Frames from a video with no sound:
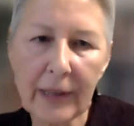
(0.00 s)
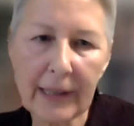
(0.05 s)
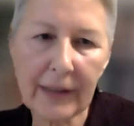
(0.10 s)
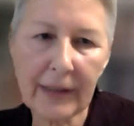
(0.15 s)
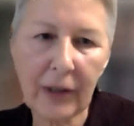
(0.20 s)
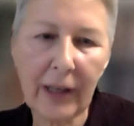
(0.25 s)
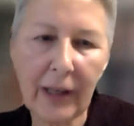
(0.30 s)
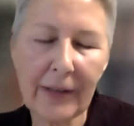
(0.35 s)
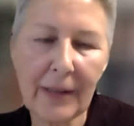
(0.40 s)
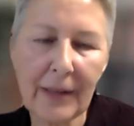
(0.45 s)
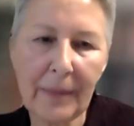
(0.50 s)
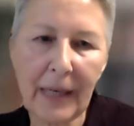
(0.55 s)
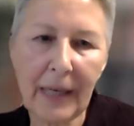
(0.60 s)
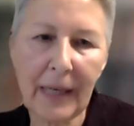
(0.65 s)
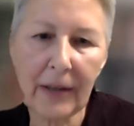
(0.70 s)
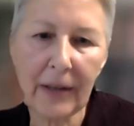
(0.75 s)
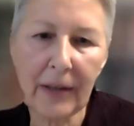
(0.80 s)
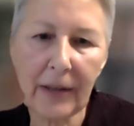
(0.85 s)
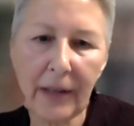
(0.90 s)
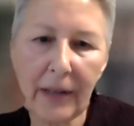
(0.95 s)
talked
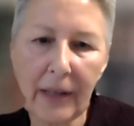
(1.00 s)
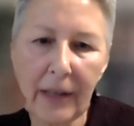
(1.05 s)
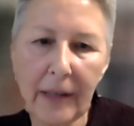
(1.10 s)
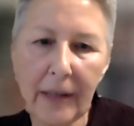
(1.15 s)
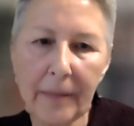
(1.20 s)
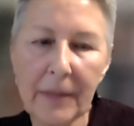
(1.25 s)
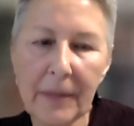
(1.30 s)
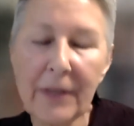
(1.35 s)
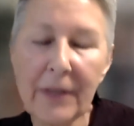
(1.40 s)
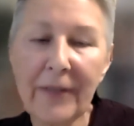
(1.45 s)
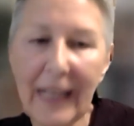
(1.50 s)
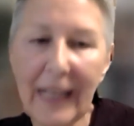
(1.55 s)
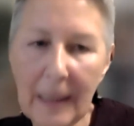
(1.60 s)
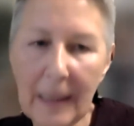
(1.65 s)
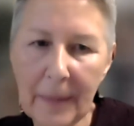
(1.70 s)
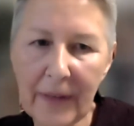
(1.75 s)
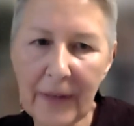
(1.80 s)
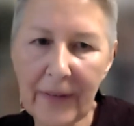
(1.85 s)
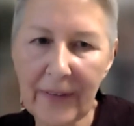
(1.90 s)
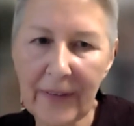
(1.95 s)
about
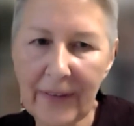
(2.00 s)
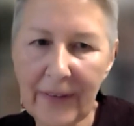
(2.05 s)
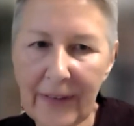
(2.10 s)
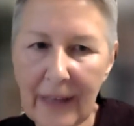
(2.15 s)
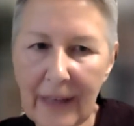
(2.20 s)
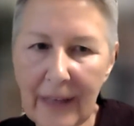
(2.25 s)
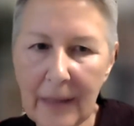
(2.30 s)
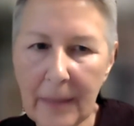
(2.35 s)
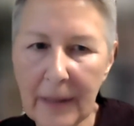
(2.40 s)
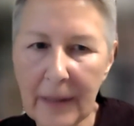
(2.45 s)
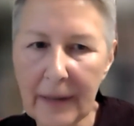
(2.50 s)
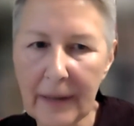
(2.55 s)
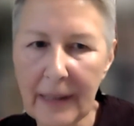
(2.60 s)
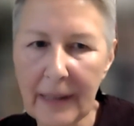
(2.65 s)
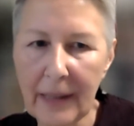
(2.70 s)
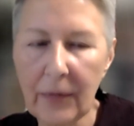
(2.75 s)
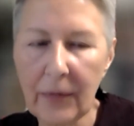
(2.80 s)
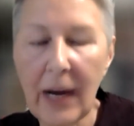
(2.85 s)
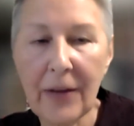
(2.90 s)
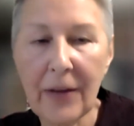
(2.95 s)
development
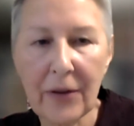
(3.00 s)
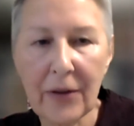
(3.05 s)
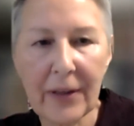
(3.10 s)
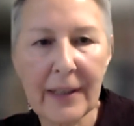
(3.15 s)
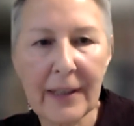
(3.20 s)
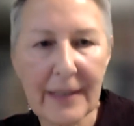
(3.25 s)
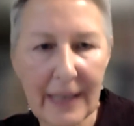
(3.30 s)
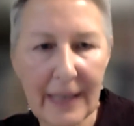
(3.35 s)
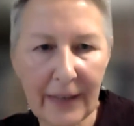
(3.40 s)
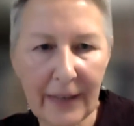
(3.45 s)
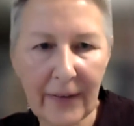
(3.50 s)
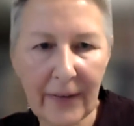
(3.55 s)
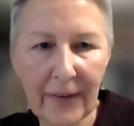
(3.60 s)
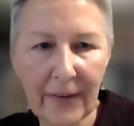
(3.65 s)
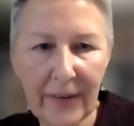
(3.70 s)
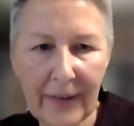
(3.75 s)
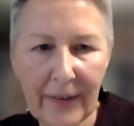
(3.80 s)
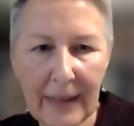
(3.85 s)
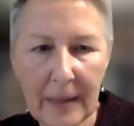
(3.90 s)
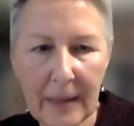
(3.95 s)
sustainability rather than debt
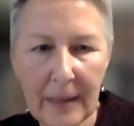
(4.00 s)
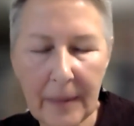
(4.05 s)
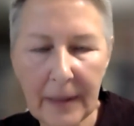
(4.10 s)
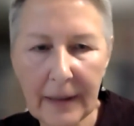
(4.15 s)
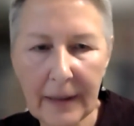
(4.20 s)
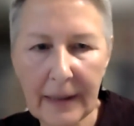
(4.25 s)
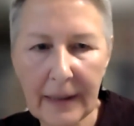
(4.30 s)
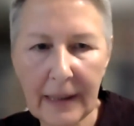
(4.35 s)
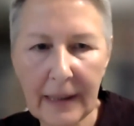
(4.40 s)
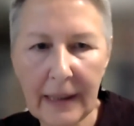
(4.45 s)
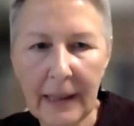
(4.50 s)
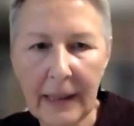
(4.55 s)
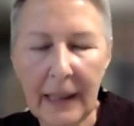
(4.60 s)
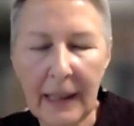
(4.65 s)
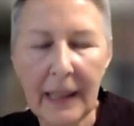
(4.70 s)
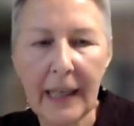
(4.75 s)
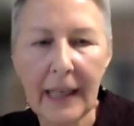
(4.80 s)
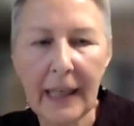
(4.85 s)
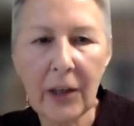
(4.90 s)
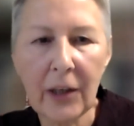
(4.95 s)
sustainability.
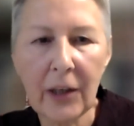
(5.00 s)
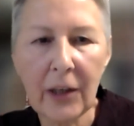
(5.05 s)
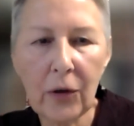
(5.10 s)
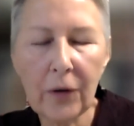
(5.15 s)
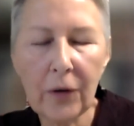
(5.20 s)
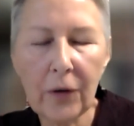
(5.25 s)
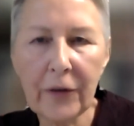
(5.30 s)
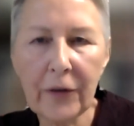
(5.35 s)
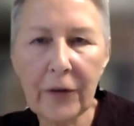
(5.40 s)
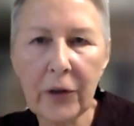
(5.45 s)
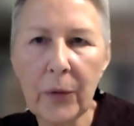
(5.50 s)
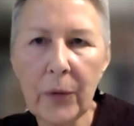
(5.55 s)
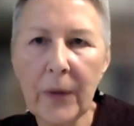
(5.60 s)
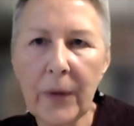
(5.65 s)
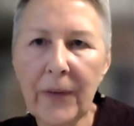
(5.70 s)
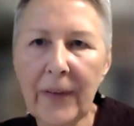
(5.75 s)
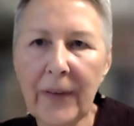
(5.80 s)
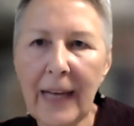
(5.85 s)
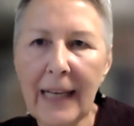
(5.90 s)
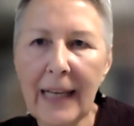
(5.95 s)
And their whole view
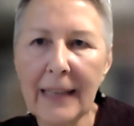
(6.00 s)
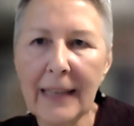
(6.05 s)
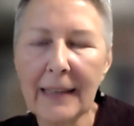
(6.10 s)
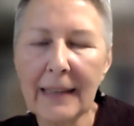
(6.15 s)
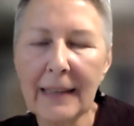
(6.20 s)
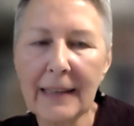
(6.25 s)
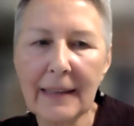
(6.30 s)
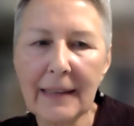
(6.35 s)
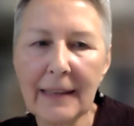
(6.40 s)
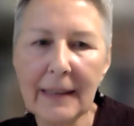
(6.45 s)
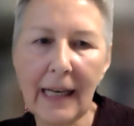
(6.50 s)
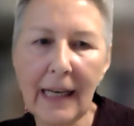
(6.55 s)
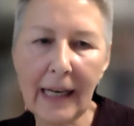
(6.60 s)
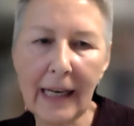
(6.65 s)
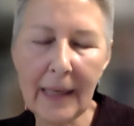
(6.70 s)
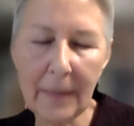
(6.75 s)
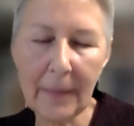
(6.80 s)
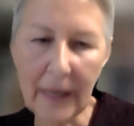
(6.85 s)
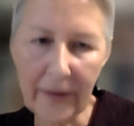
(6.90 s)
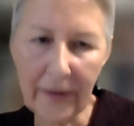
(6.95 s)
was that the
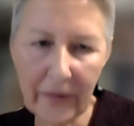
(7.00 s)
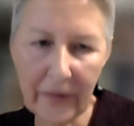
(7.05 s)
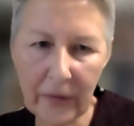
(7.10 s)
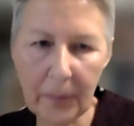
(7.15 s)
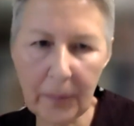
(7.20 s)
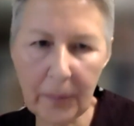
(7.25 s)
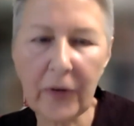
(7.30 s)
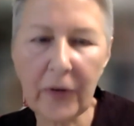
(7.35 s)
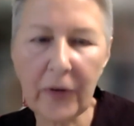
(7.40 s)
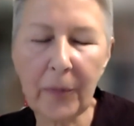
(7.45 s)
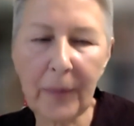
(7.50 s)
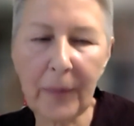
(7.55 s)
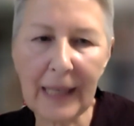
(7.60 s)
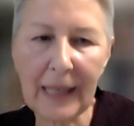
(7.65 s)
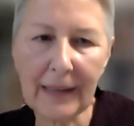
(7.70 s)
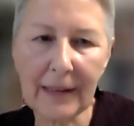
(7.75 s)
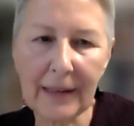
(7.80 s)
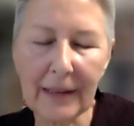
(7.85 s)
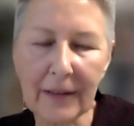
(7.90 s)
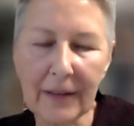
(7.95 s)
IMF's
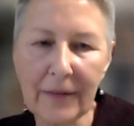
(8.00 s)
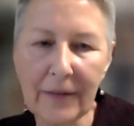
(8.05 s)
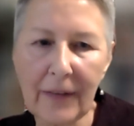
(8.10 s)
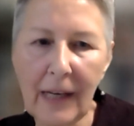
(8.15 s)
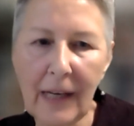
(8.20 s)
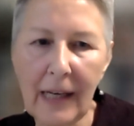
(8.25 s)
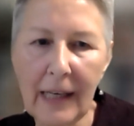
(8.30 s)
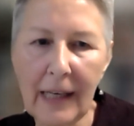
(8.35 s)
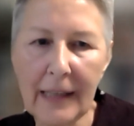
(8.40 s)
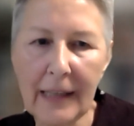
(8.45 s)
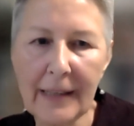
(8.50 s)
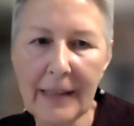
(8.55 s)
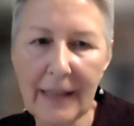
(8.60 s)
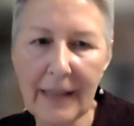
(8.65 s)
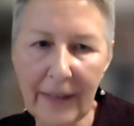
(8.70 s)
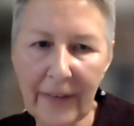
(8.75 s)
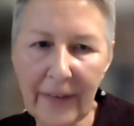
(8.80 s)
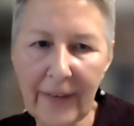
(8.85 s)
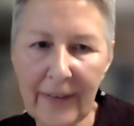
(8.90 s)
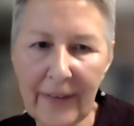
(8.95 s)
perspective on
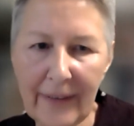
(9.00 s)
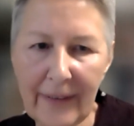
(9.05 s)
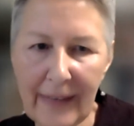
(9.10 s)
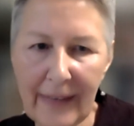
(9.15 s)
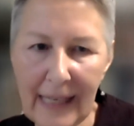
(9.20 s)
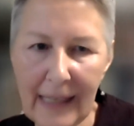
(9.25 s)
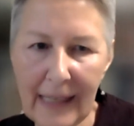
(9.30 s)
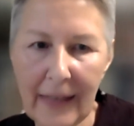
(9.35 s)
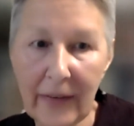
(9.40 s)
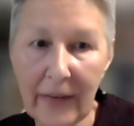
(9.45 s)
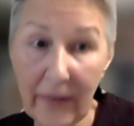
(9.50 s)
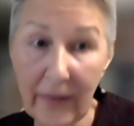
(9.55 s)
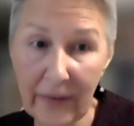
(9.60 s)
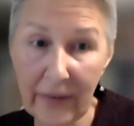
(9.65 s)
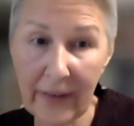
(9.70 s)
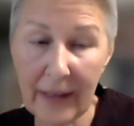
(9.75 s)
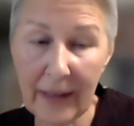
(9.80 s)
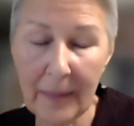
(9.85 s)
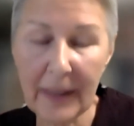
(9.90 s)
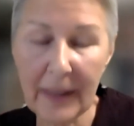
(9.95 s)
debt
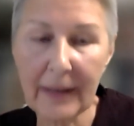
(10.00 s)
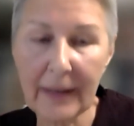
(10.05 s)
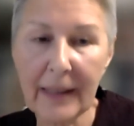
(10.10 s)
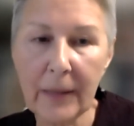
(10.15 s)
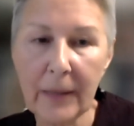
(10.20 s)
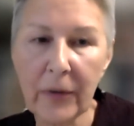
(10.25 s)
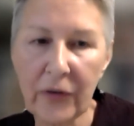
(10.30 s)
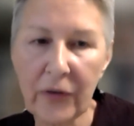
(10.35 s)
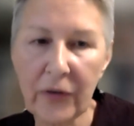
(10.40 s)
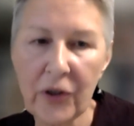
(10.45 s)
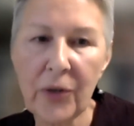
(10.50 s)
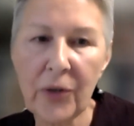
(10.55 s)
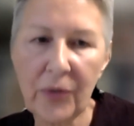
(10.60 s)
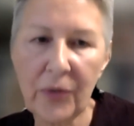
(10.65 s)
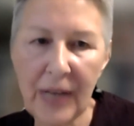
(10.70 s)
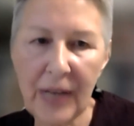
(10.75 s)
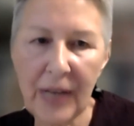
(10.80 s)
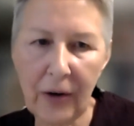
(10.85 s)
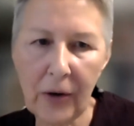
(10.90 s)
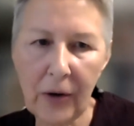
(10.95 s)
sustainability was too
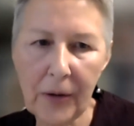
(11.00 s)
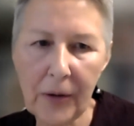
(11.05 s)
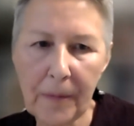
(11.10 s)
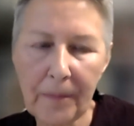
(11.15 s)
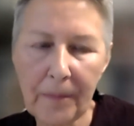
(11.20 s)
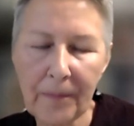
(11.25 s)
narrow.